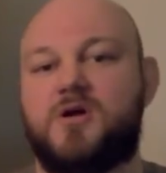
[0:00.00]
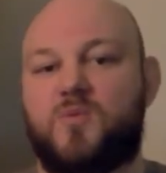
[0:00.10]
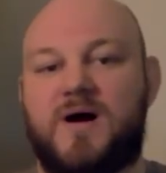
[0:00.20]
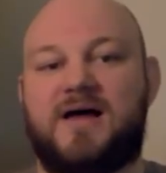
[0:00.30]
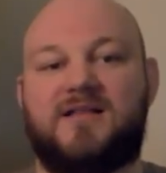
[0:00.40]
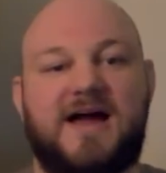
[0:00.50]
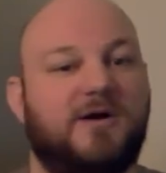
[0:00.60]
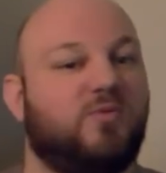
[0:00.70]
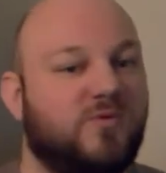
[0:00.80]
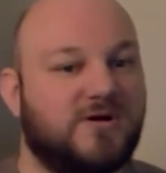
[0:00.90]
While
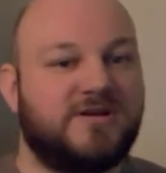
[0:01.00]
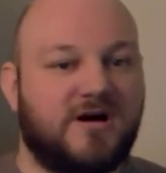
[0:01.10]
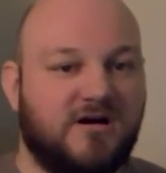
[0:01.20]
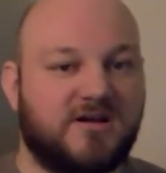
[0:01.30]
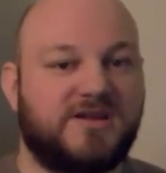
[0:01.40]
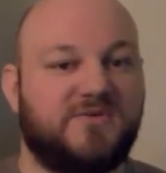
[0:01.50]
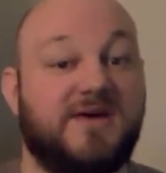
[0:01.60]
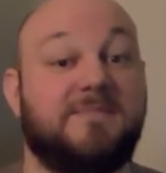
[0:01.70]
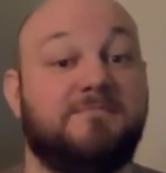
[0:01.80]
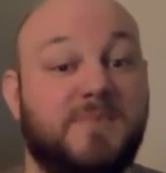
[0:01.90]
I would argue
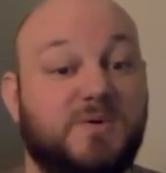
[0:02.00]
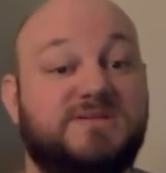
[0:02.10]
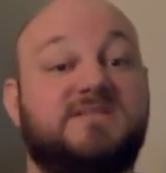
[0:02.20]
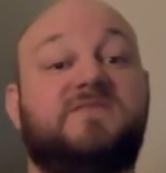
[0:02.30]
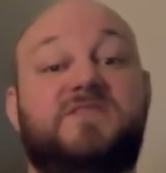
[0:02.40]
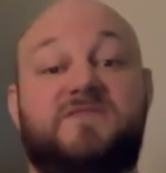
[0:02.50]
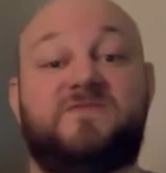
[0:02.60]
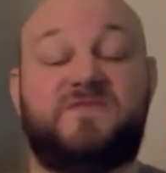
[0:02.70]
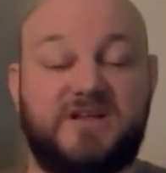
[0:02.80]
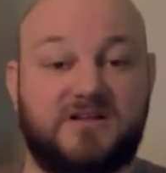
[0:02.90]
that most of the
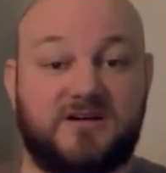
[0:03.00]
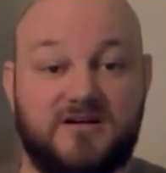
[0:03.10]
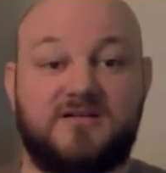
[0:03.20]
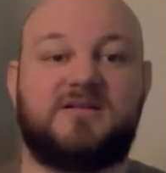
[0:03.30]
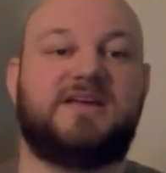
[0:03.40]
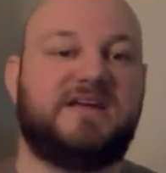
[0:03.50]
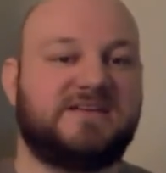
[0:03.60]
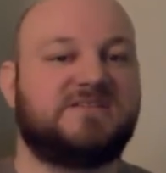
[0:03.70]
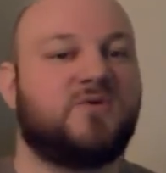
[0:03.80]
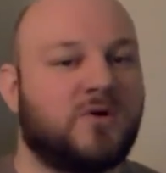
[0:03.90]
filler
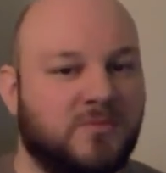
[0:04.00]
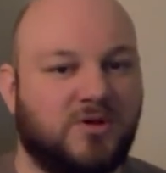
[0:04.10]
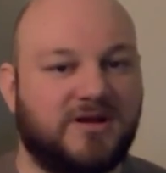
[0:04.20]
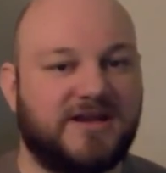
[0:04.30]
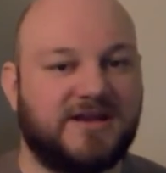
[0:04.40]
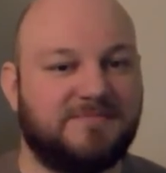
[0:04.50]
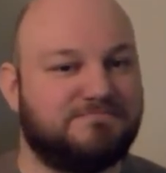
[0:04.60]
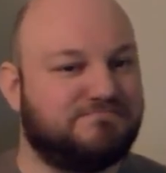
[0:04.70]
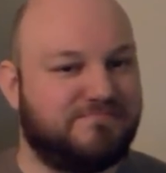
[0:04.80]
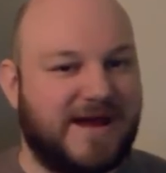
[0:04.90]
is normally
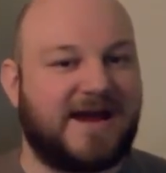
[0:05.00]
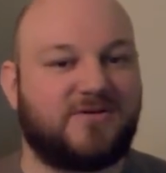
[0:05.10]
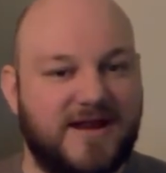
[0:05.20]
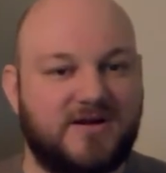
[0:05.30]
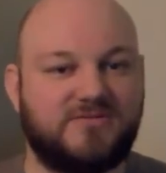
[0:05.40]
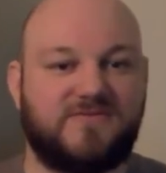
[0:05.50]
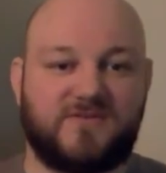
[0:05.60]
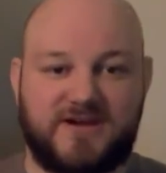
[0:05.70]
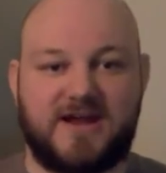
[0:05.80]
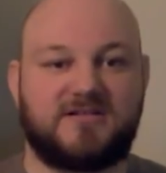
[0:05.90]
background
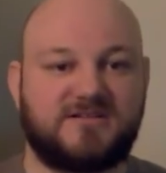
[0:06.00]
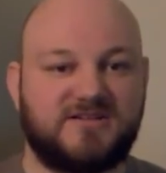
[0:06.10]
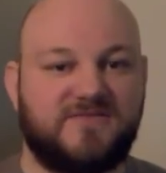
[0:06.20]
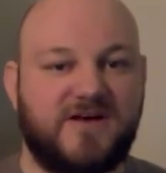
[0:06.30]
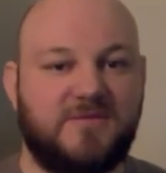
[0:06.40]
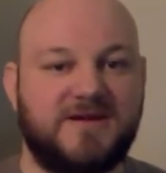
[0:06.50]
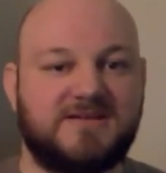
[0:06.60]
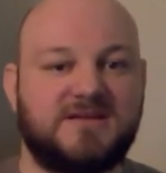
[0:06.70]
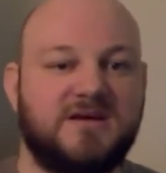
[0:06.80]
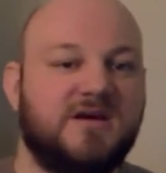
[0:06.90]
for character development,